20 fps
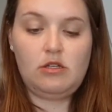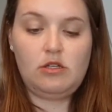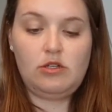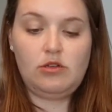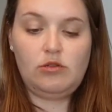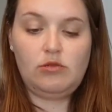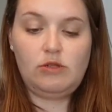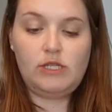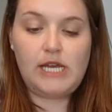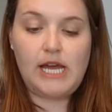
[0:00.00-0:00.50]

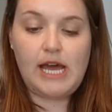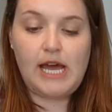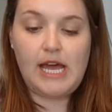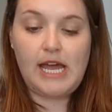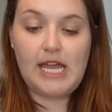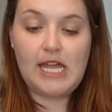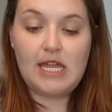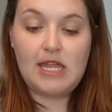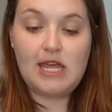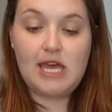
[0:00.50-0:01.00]
to
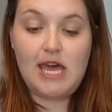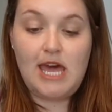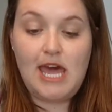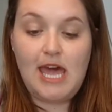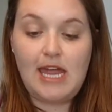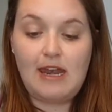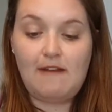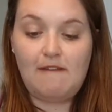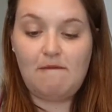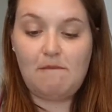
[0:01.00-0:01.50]
tie the
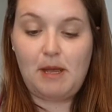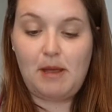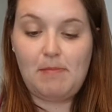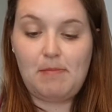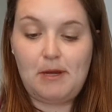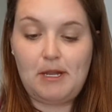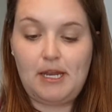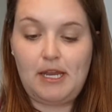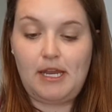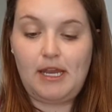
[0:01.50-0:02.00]
head of my
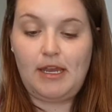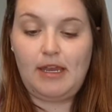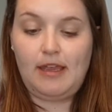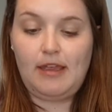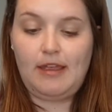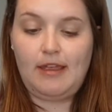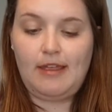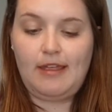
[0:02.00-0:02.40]
bunny.